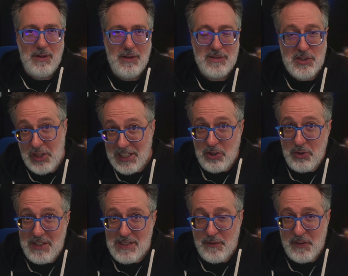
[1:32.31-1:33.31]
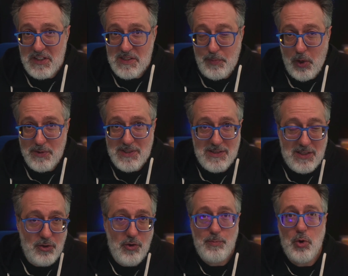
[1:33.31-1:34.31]
So thank you, Lisa, for this post. And to
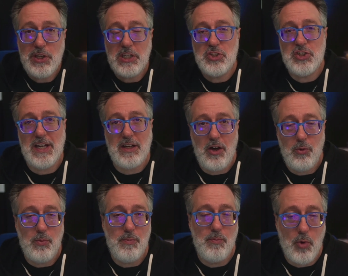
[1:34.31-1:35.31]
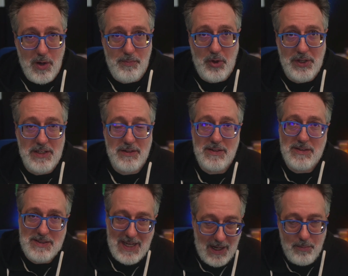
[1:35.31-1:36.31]
learn more, you can check out more about it
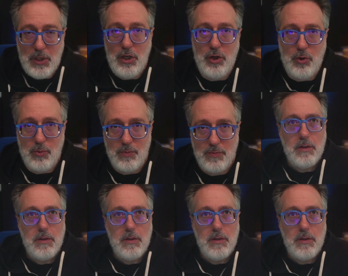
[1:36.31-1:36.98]
down below.